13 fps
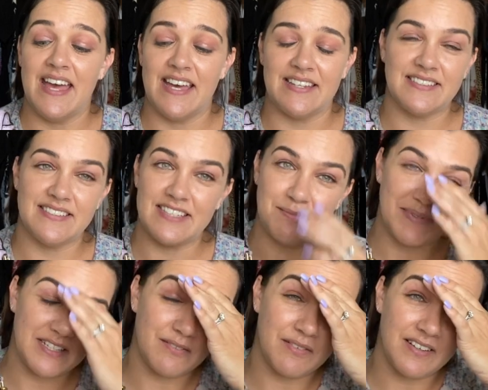And I said, but
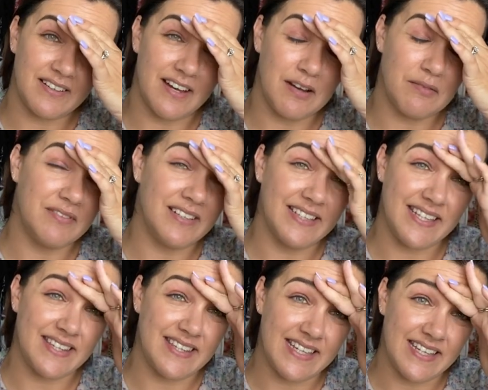I really
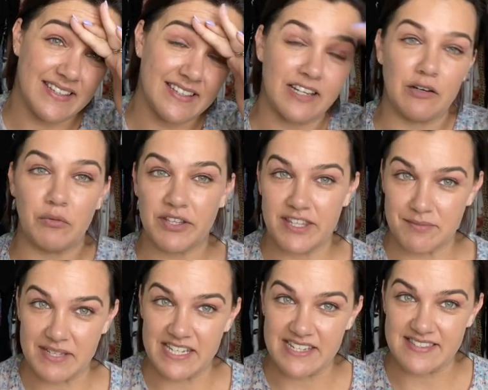think that I want the
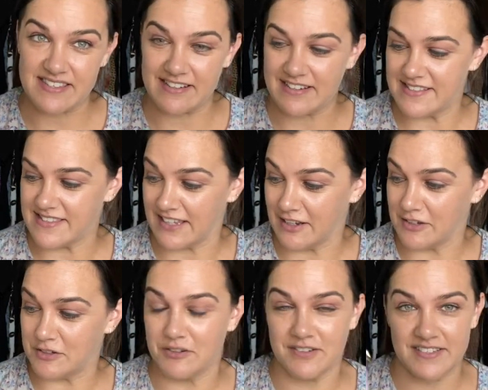mini size. And I
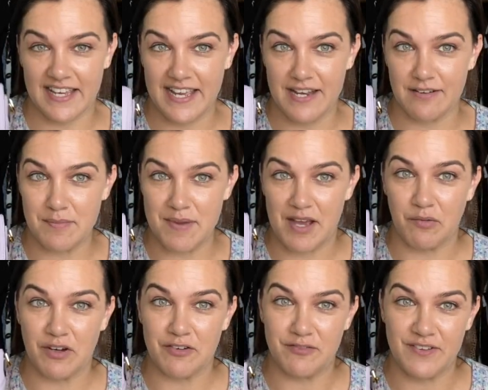talked to Ada about
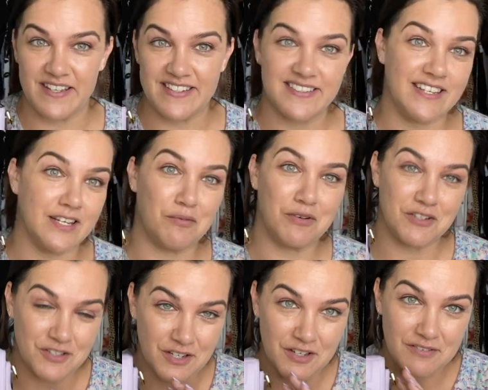what fit, and I
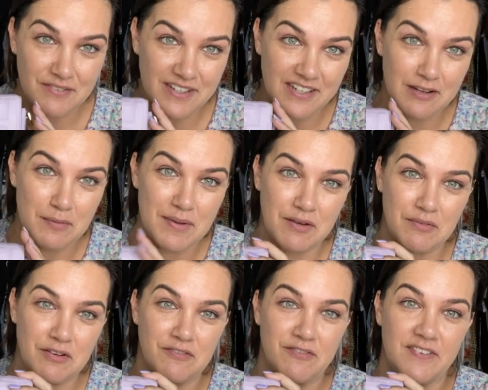watched her video about
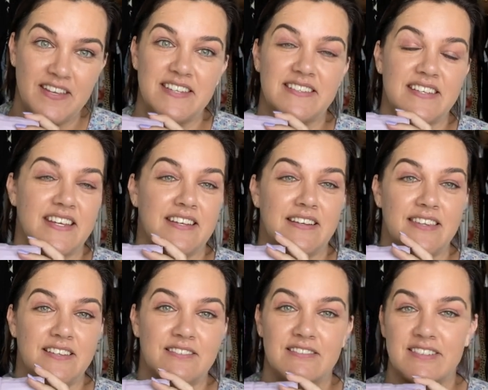what fit, and I
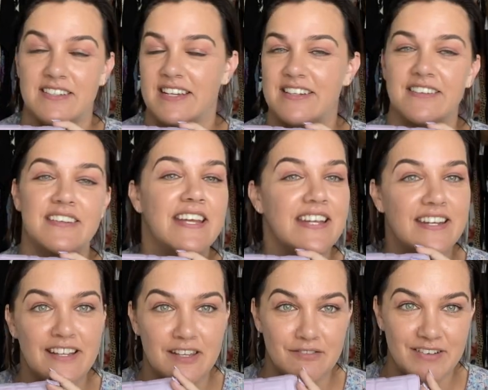thought, I don't need
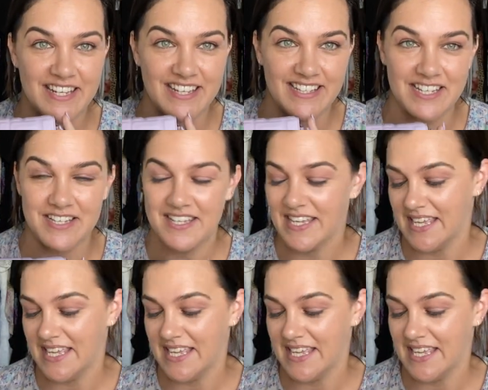another regular.